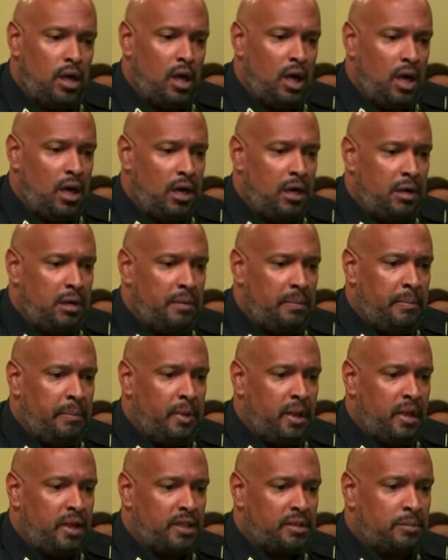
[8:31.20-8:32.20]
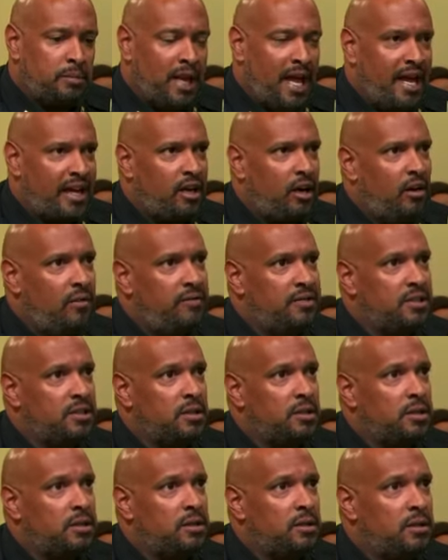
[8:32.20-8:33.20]
Um, and as black
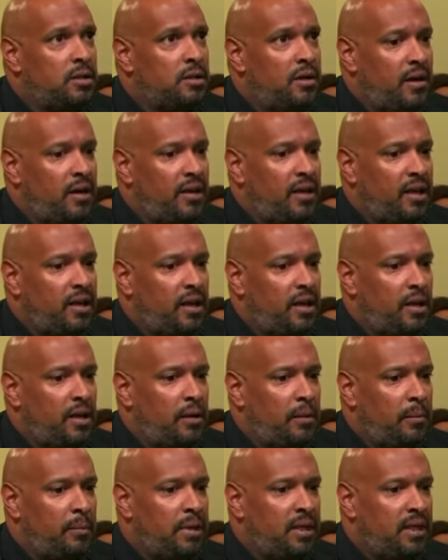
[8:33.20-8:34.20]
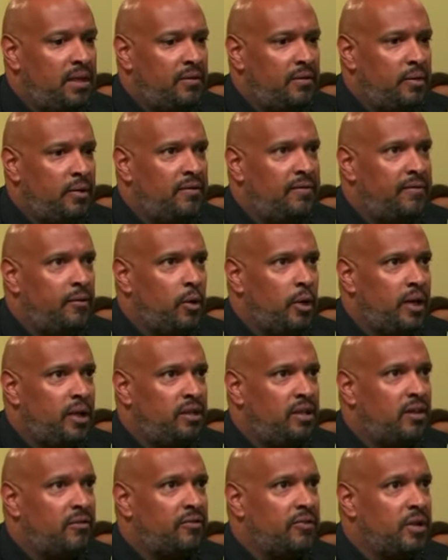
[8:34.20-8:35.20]
officers, I believe we fought a
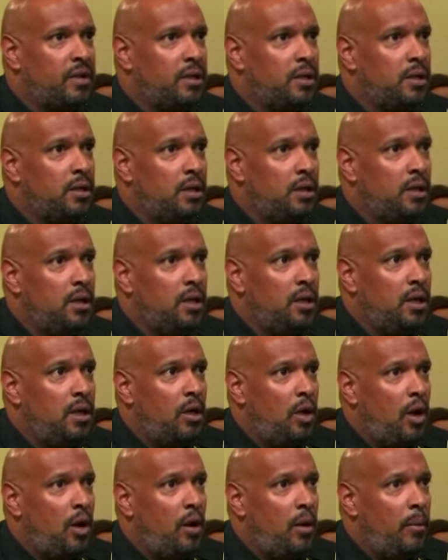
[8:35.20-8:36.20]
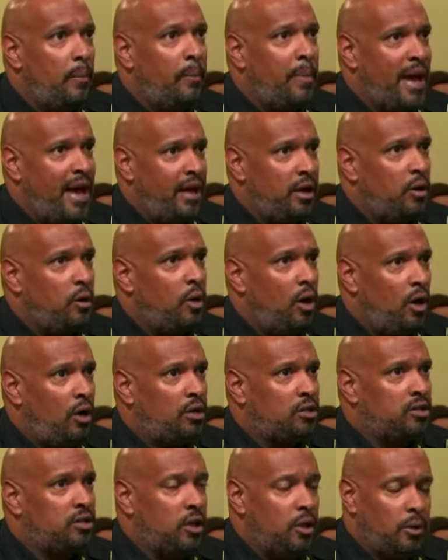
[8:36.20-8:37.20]
different battle
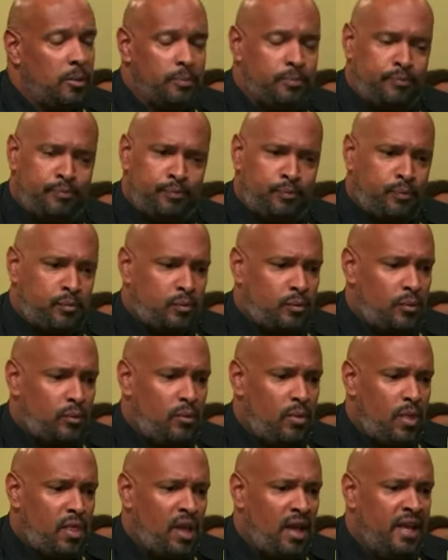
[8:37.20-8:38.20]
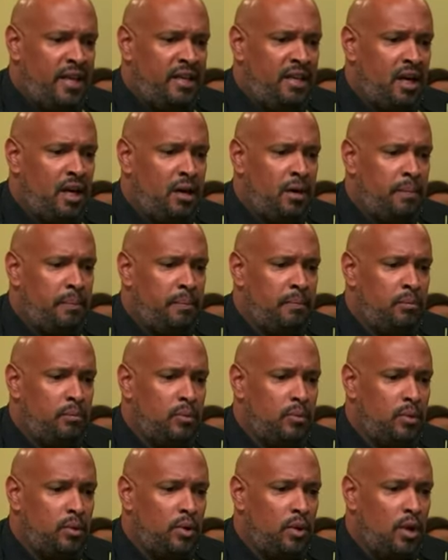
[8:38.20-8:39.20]
also. And um,
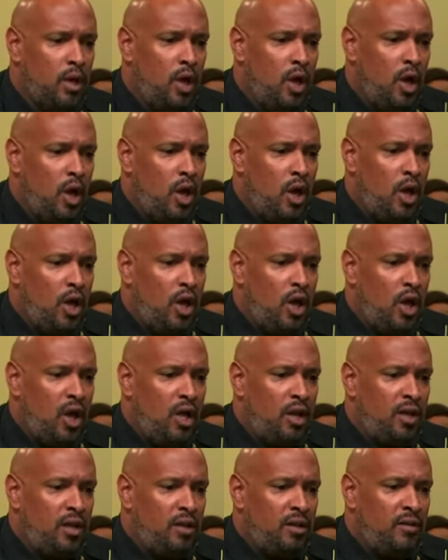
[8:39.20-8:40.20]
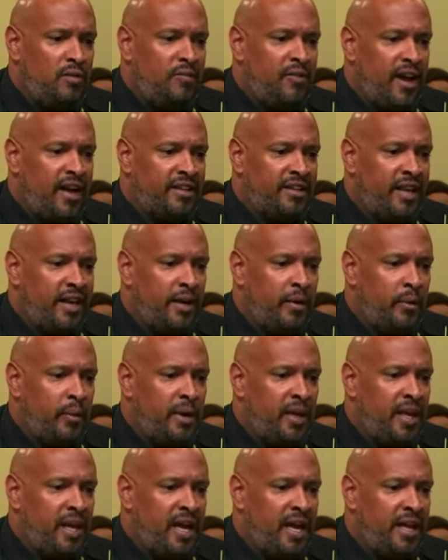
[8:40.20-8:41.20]
the fact that
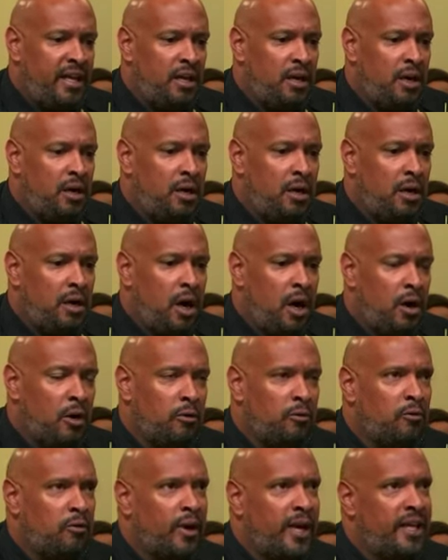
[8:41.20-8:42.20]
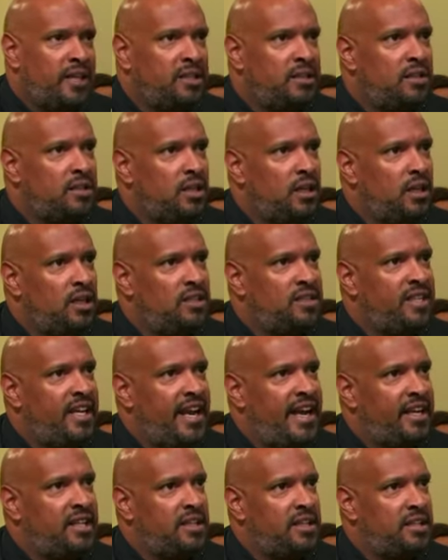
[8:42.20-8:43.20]
we had our, our race
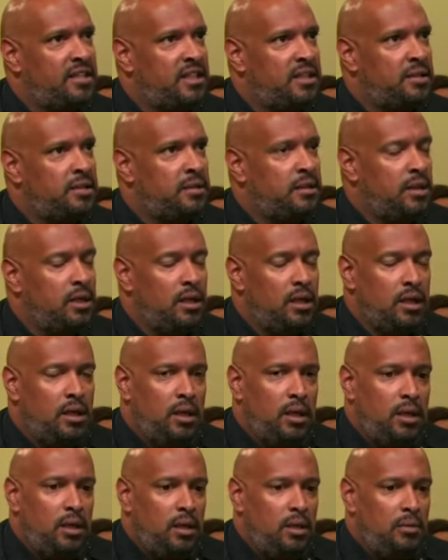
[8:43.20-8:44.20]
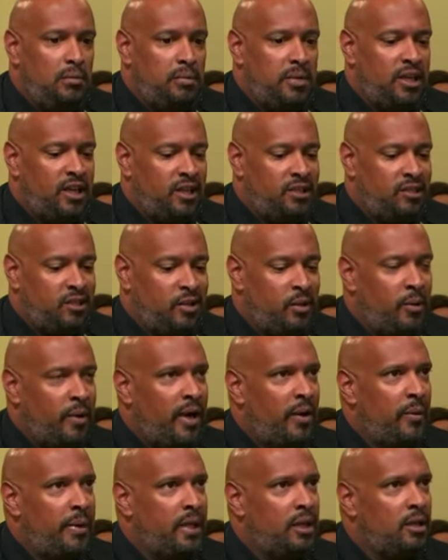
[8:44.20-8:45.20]
attacked and just because of the way
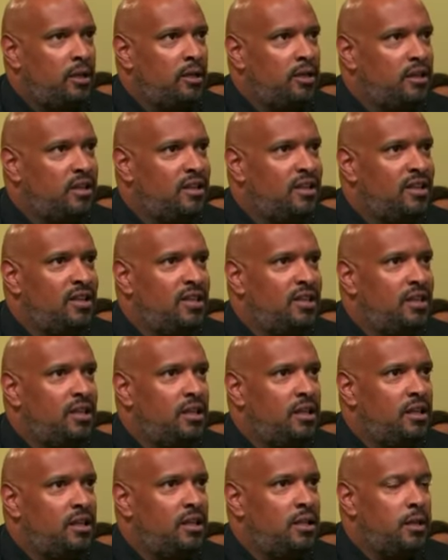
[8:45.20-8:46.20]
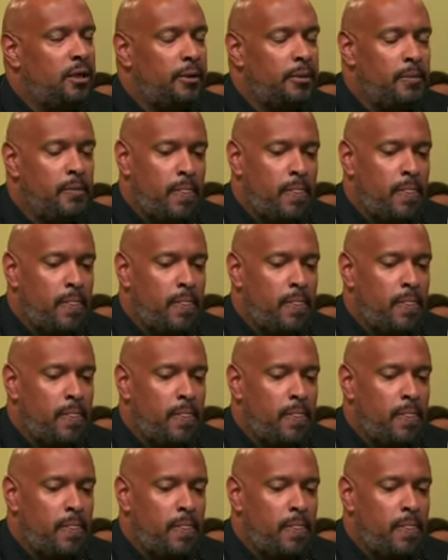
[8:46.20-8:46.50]
we look, you know,